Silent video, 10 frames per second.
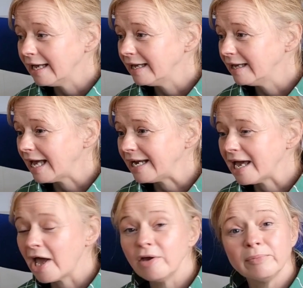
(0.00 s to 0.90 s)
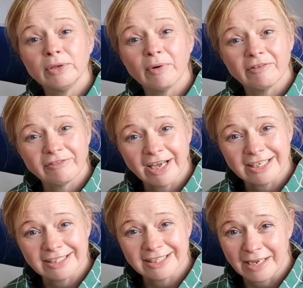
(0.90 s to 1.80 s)
Uh, and I hope you are
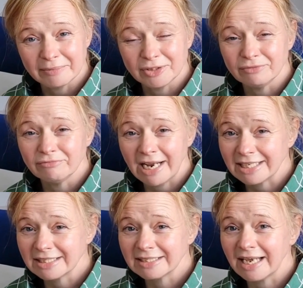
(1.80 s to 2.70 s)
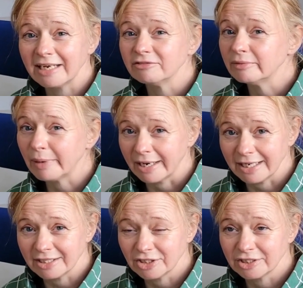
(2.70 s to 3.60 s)
finding time to rest and
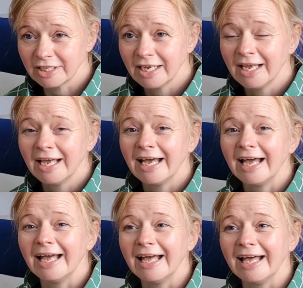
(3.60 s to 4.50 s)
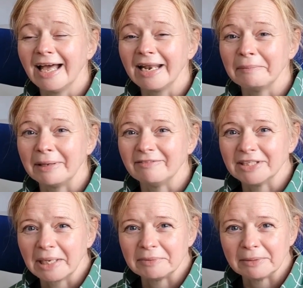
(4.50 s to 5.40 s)
replenish uh, and a bit
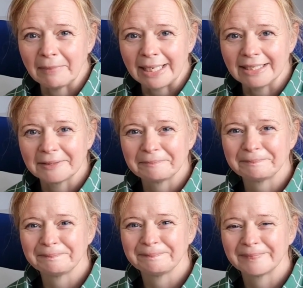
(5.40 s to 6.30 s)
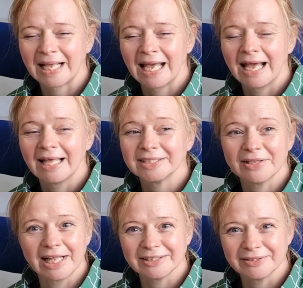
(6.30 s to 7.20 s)
of time to make. So
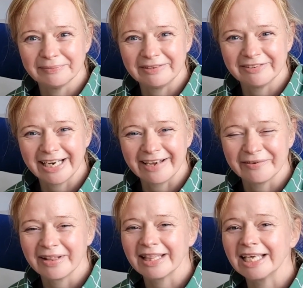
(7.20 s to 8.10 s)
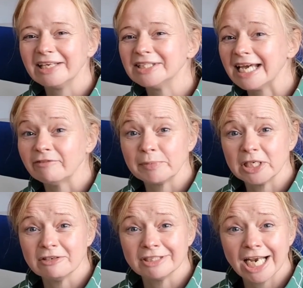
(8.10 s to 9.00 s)
that'll do me for now. Thank you to
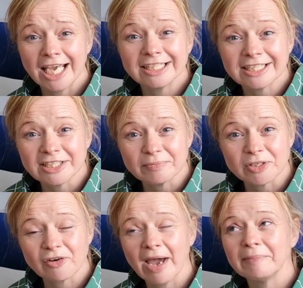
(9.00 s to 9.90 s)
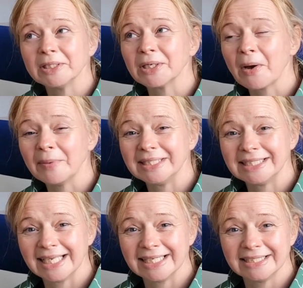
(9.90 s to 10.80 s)
everybody who's liked and subscribed and
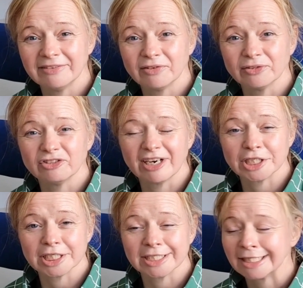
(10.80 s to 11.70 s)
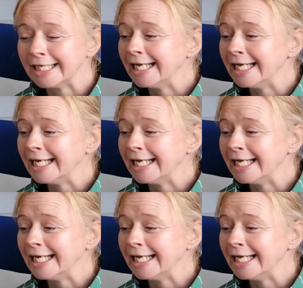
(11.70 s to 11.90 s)
commented, your old treasures.